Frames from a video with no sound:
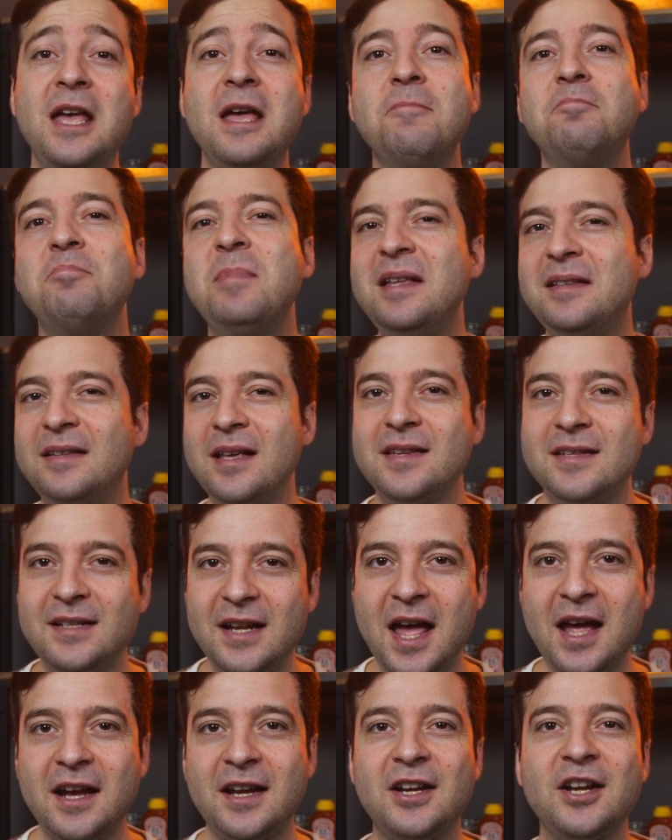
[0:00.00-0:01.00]
midday
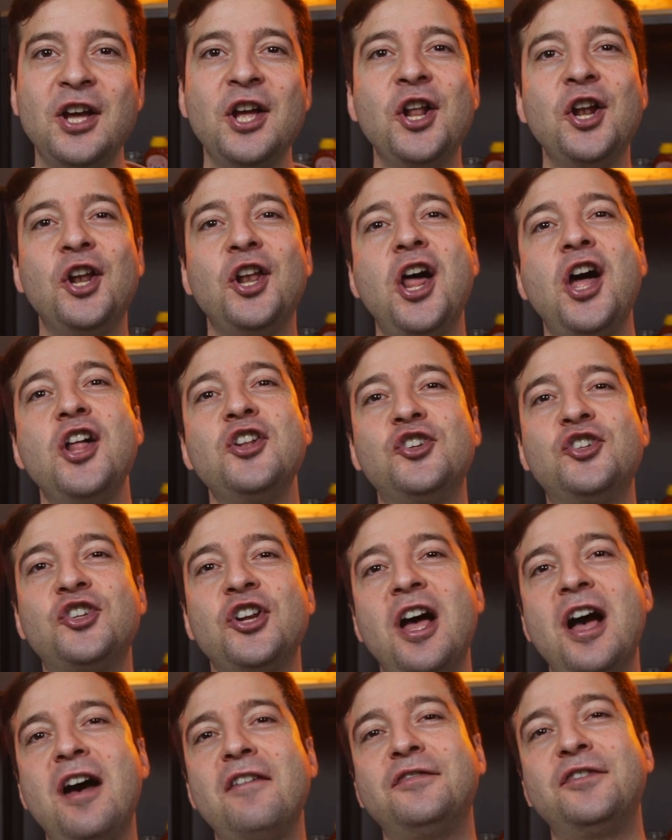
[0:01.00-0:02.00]
snack, lunch,
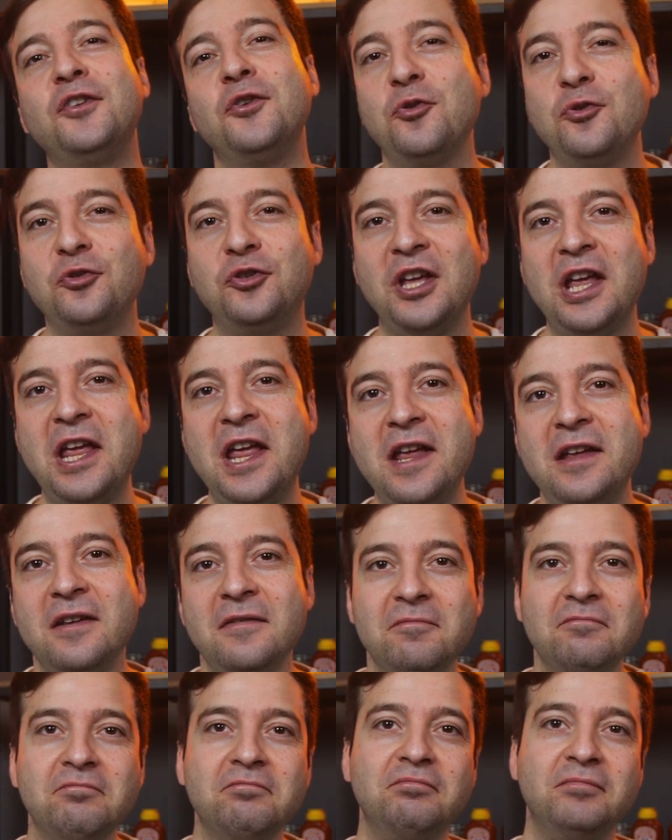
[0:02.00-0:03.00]
afternoon tea,
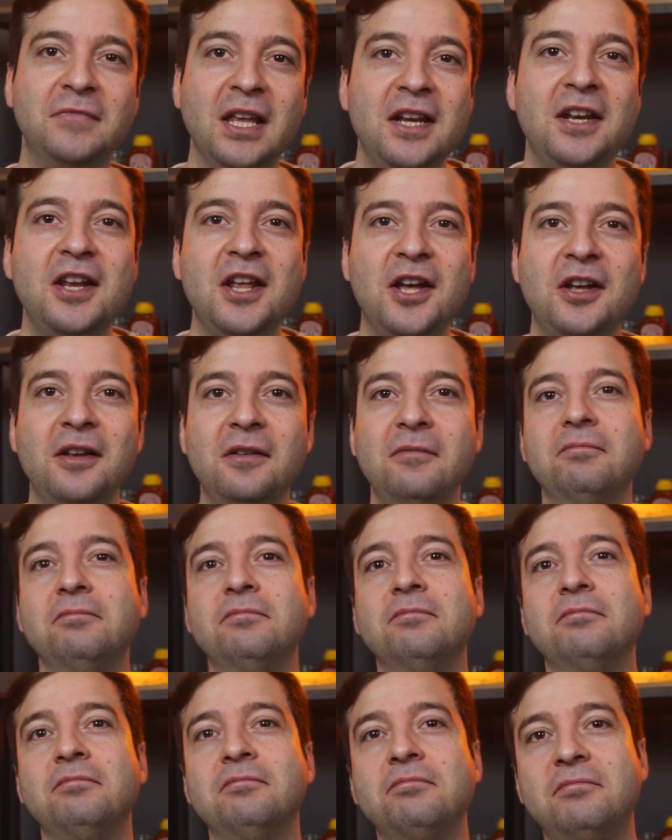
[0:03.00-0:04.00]
dinner,
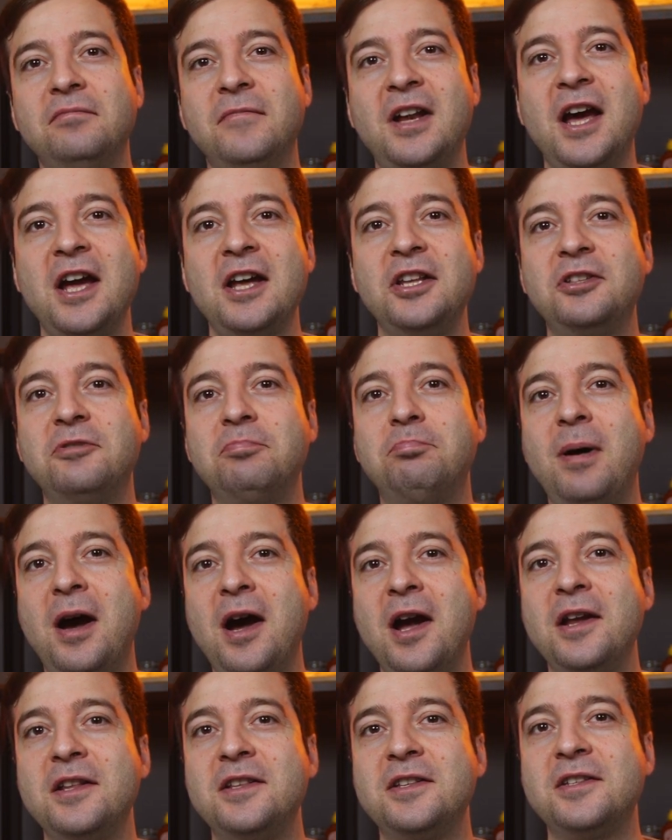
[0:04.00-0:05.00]
night
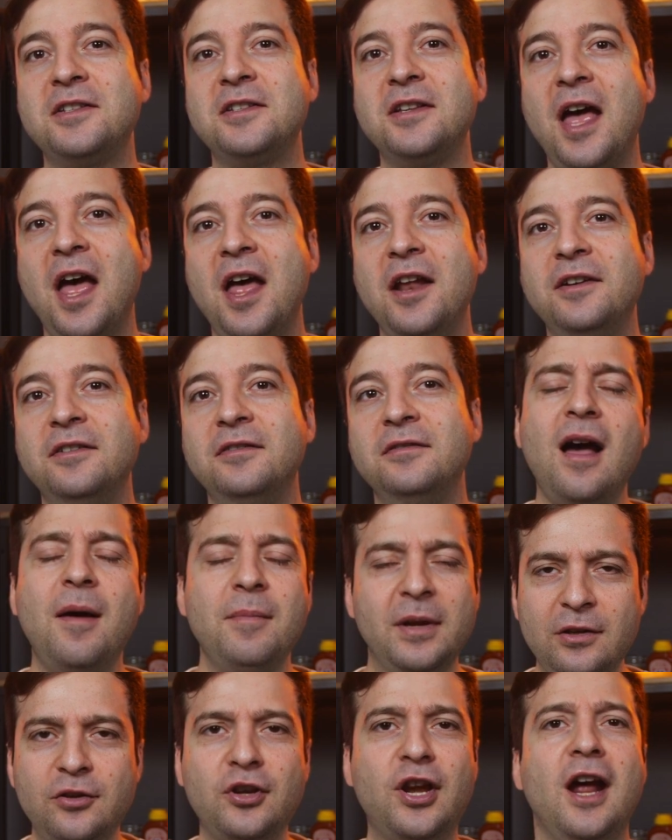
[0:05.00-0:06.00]
bites, and I
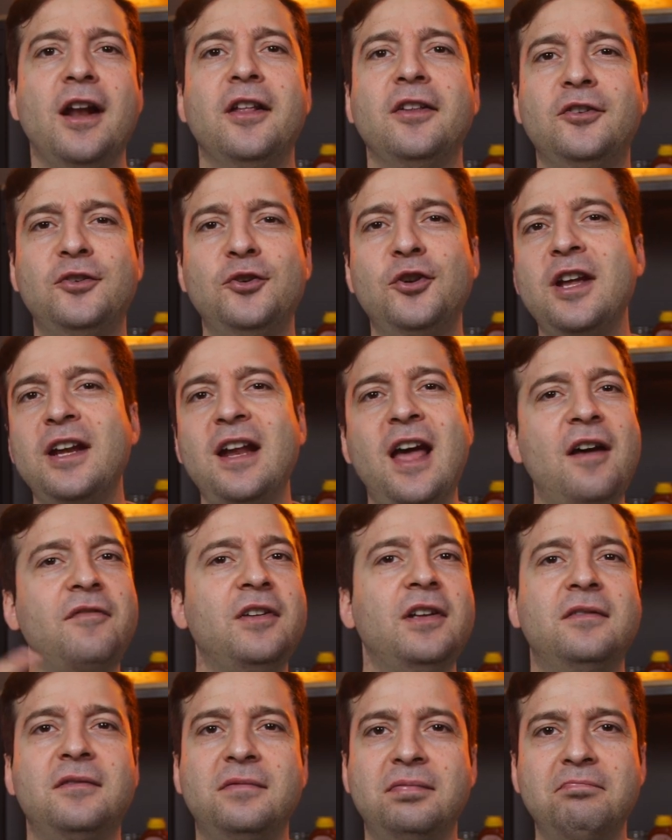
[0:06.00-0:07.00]
mean, you get it. You can have
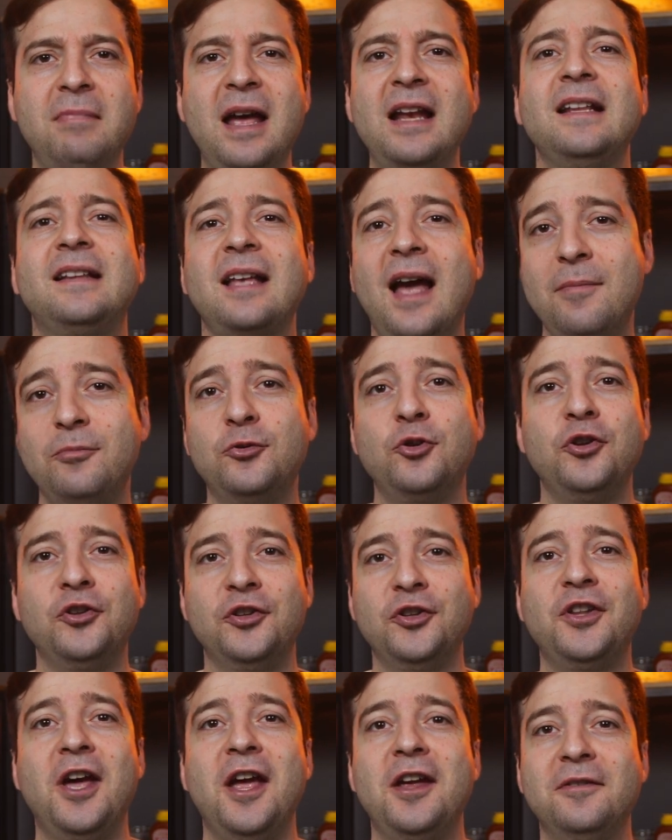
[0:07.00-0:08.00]
it anytime during
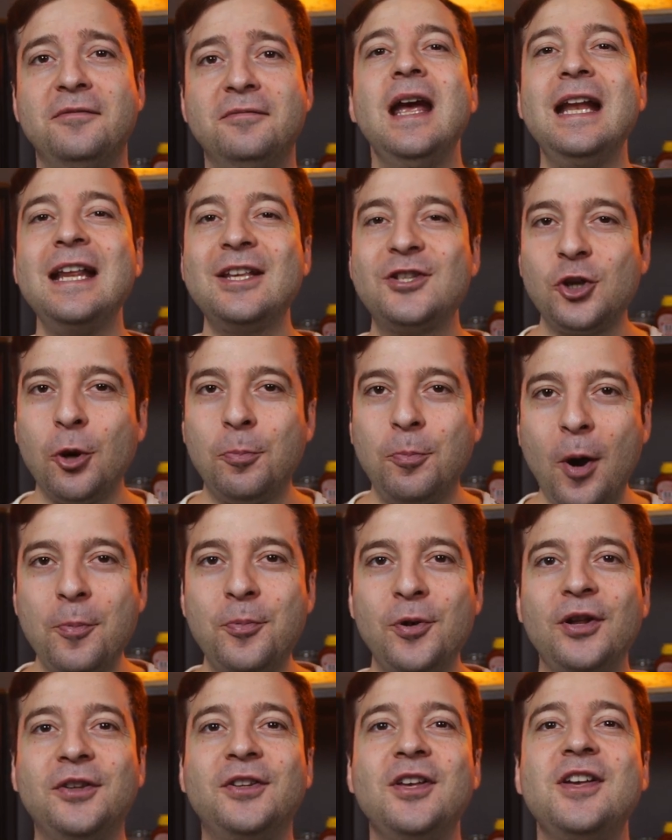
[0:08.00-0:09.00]
the day. It is so
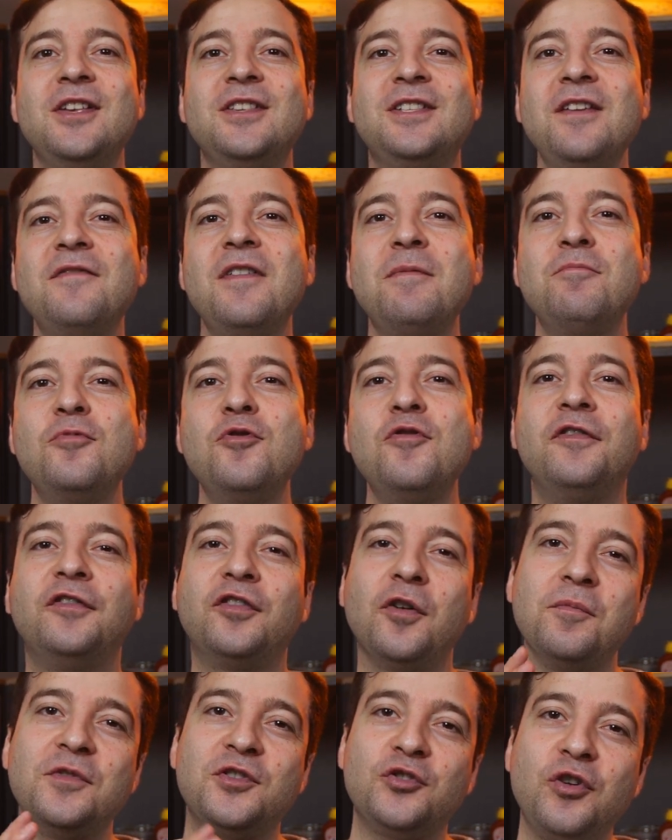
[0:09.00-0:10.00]
popular that it's even moved
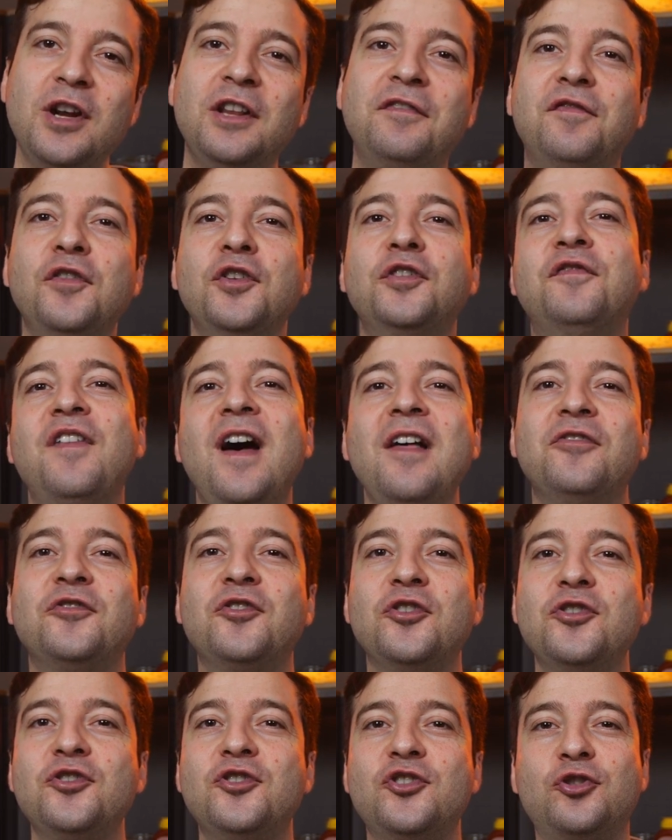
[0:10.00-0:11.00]
from street food
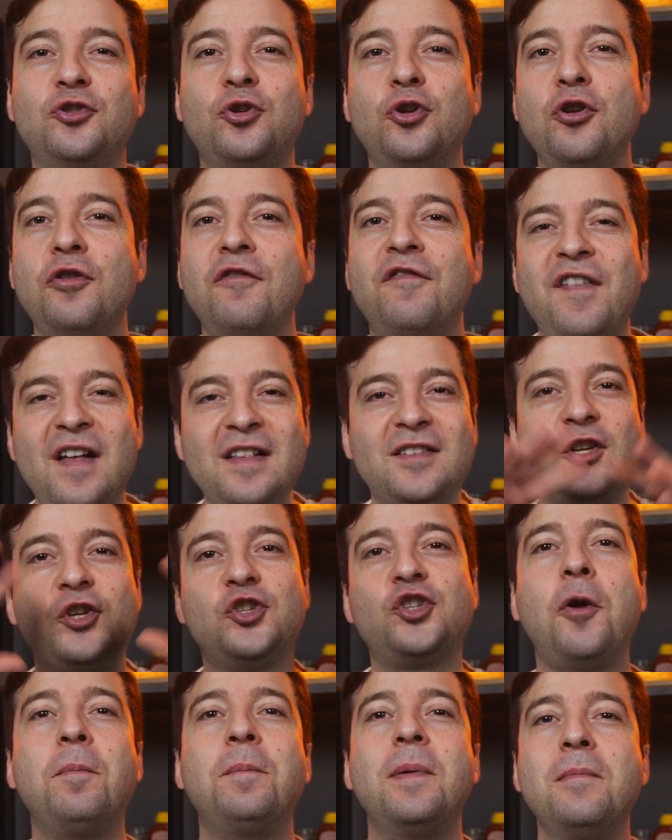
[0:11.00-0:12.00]
vendors to fancy
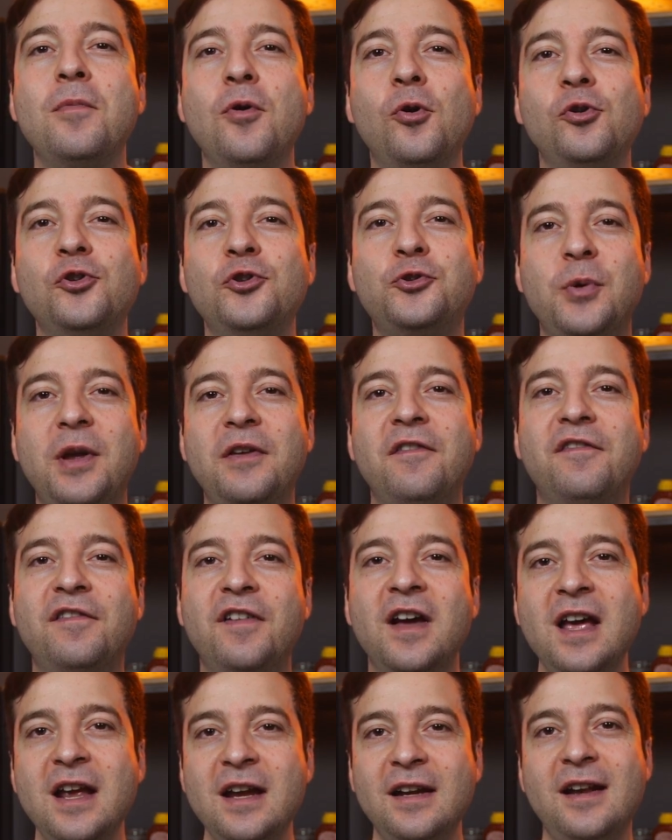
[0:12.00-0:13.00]
shopping malls with
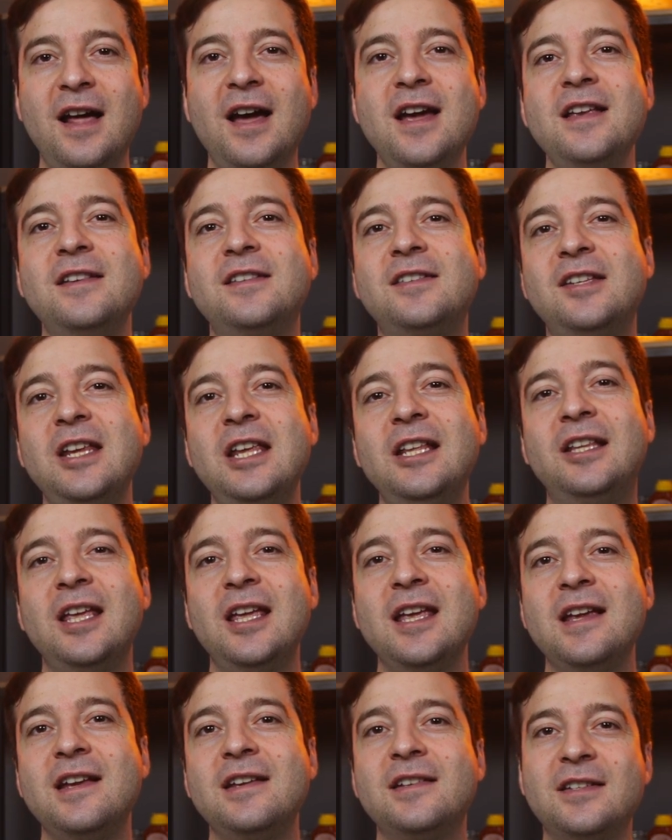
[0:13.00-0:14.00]
nice
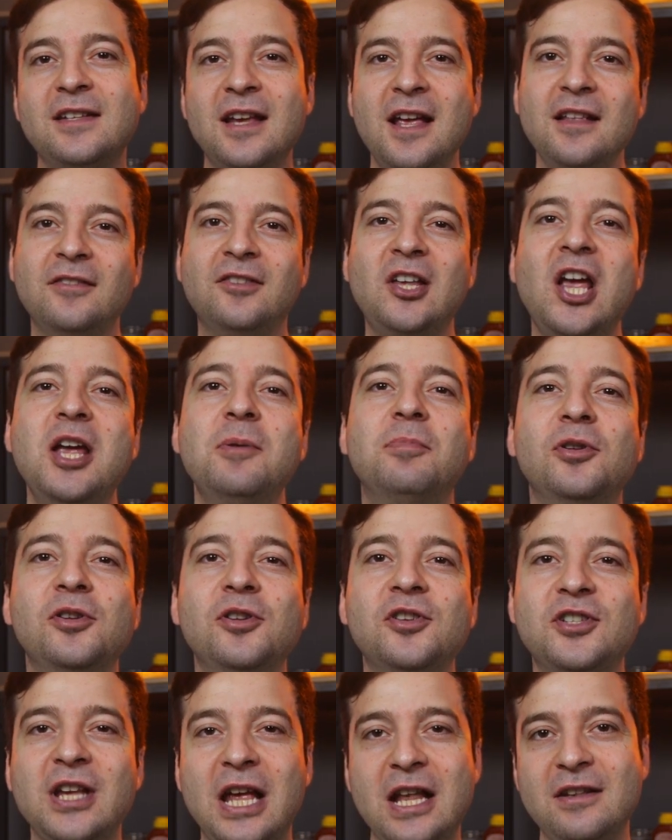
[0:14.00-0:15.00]
seatings,
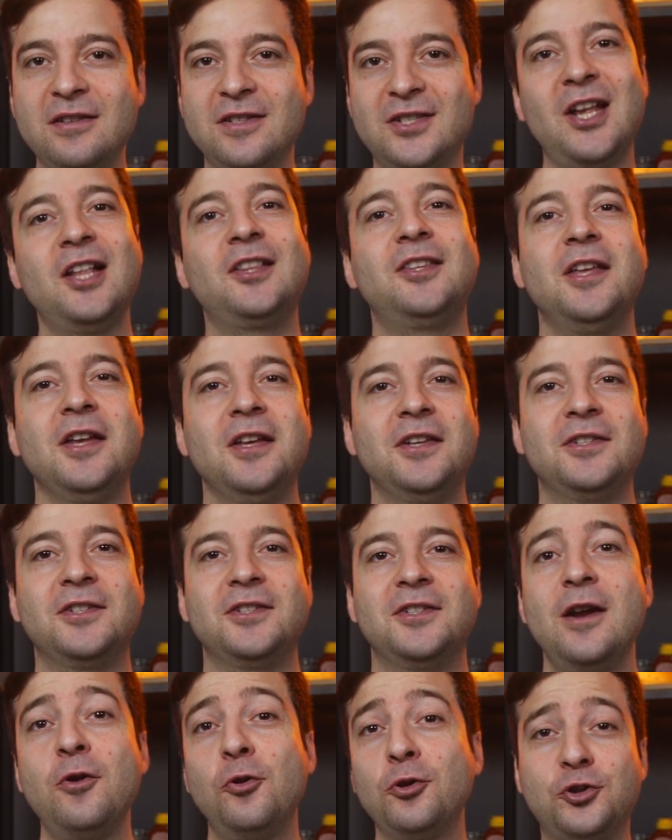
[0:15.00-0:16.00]
tables and settings,
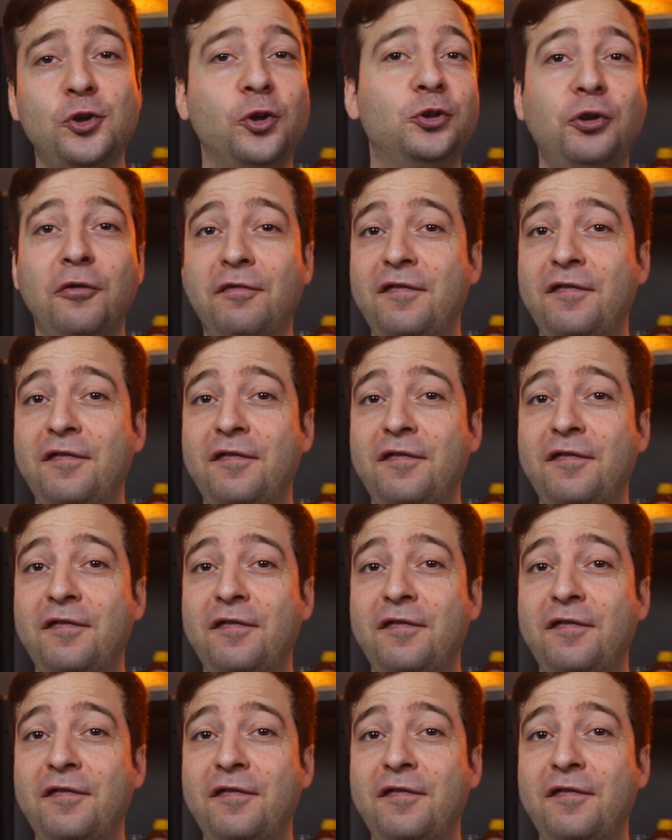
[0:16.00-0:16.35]
and all sorts of